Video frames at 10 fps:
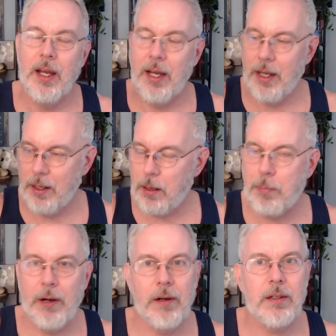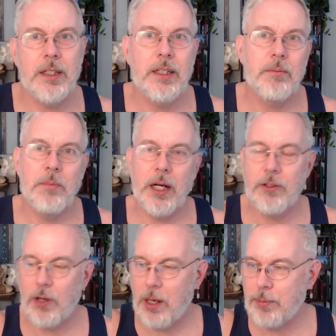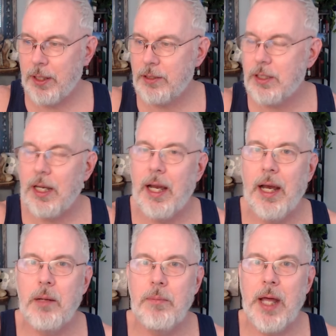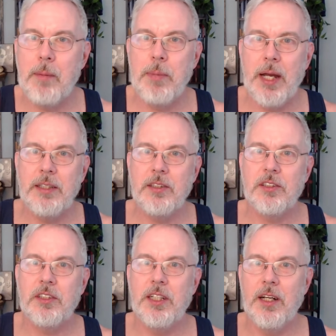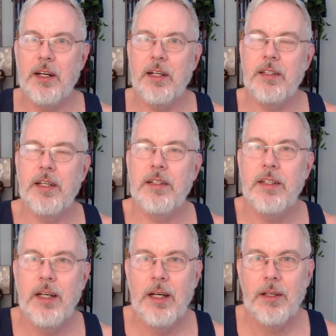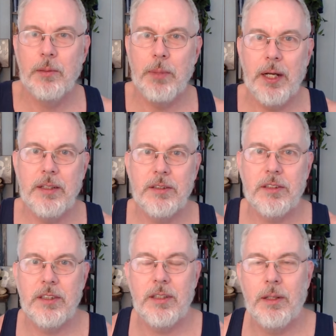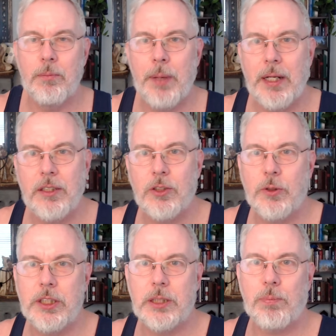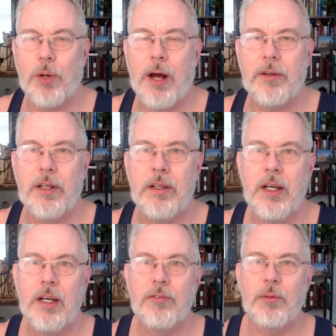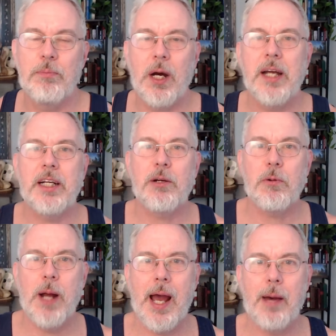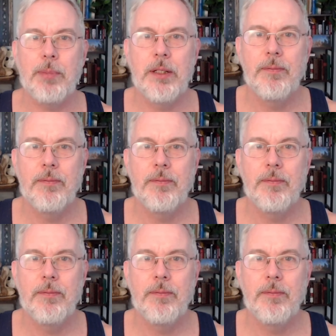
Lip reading: And apparently my droppings had that banyan seed in it. And then the banyan tree sprouted from my crap.